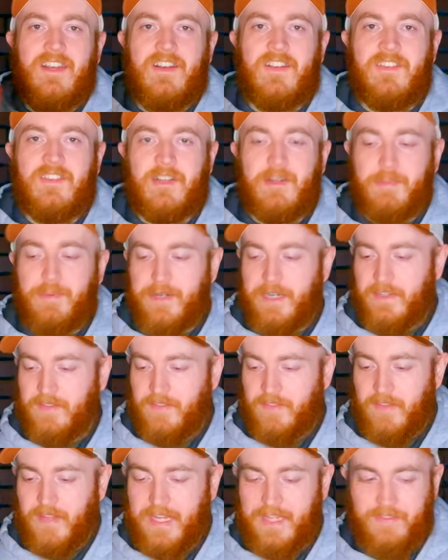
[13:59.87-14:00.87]
doesn't
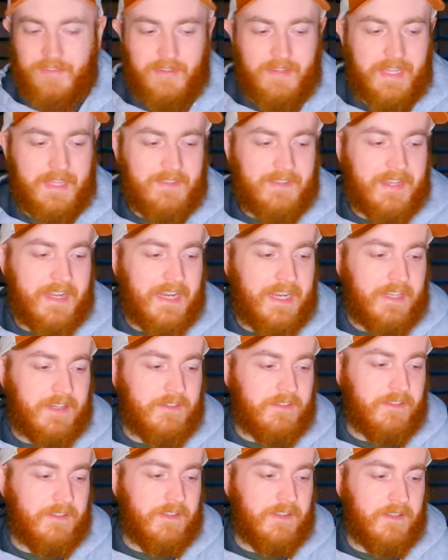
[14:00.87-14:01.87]
compress a lot, so that's kind
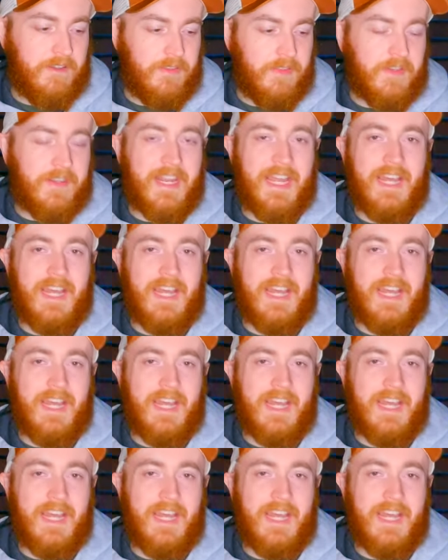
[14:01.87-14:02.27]
of the